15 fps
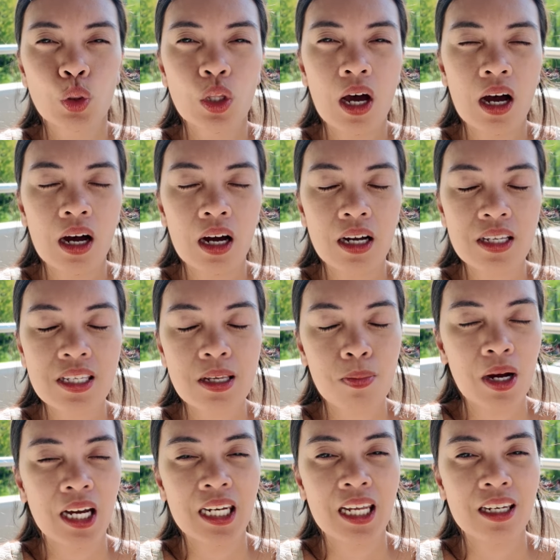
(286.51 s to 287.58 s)
sa
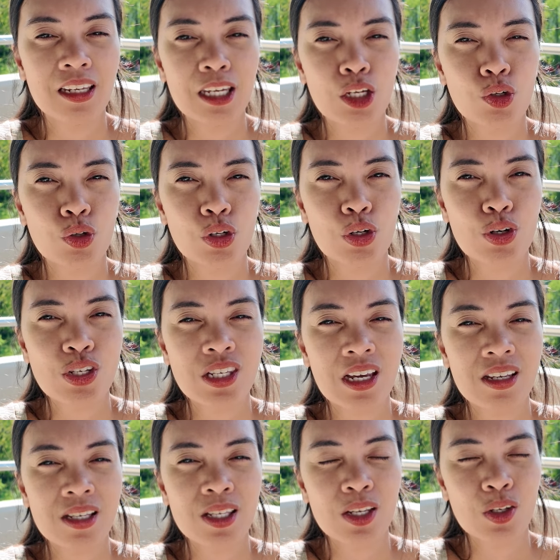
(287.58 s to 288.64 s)
mga non-EU
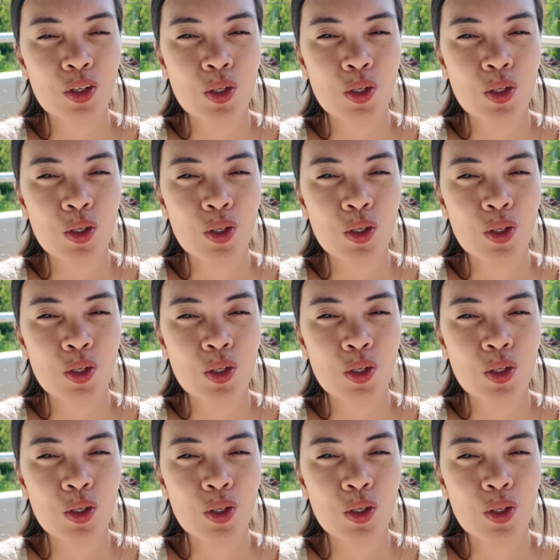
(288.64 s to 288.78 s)
nurses.